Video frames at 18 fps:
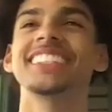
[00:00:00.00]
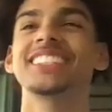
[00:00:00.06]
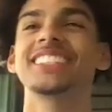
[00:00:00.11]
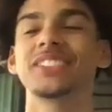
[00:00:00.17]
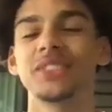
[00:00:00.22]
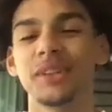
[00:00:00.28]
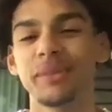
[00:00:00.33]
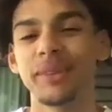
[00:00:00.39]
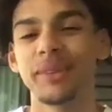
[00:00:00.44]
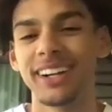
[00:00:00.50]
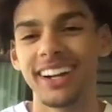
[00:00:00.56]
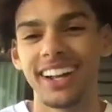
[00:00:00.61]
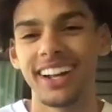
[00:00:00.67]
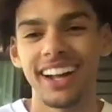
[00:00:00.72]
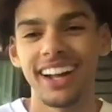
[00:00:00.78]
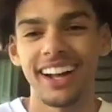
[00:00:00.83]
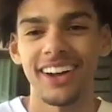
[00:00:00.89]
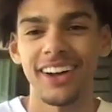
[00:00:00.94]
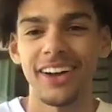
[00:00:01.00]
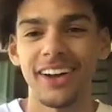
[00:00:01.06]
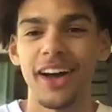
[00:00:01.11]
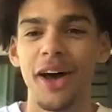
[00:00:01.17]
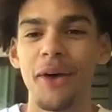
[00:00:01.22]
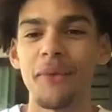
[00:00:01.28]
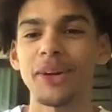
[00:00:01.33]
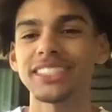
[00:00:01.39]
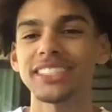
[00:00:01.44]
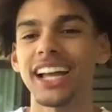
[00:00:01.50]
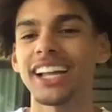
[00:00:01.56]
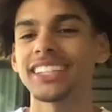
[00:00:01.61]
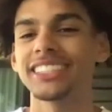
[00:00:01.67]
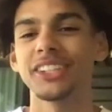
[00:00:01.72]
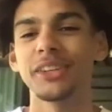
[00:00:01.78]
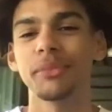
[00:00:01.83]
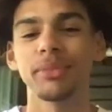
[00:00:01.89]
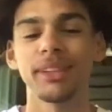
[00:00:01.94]
swimmer. I wish I could
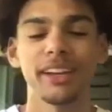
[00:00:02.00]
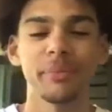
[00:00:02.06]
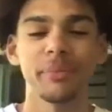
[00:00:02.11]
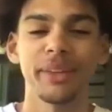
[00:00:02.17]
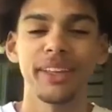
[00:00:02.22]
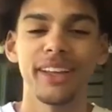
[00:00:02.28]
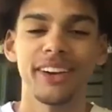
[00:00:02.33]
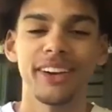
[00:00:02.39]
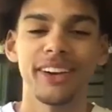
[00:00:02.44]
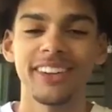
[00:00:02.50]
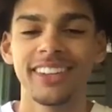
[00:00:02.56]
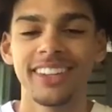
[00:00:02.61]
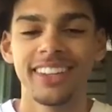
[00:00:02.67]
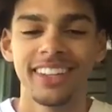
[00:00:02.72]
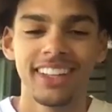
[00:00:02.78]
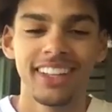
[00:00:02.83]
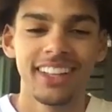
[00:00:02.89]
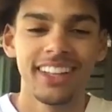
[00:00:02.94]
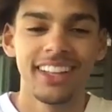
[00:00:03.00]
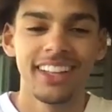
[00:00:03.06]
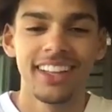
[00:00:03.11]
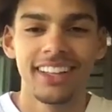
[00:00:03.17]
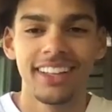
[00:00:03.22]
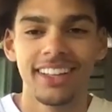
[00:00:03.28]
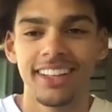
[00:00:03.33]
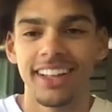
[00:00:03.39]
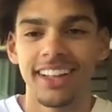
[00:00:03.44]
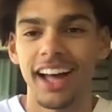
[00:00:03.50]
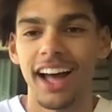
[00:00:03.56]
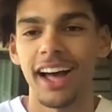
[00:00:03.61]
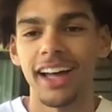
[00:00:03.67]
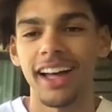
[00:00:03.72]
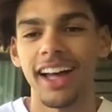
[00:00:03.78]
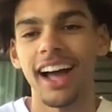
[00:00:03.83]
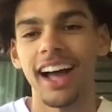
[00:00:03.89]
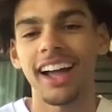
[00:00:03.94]
still play the piano.
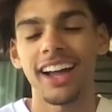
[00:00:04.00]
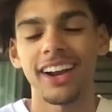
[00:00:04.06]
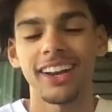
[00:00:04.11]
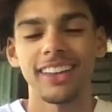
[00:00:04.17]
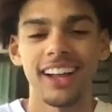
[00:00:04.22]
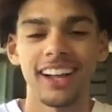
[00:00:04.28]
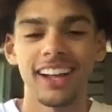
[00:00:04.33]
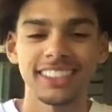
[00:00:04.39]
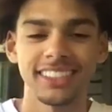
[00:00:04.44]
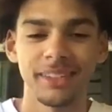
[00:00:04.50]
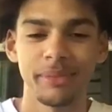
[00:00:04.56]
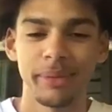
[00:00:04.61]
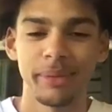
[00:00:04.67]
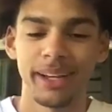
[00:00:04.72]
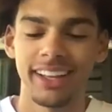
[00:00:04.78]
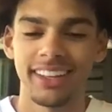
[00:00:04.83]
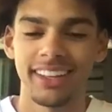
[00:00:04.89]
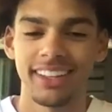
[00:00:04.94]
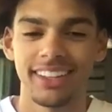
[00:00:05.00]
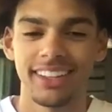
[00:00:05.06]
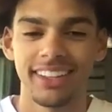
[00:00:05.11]
I kind of lost it, but.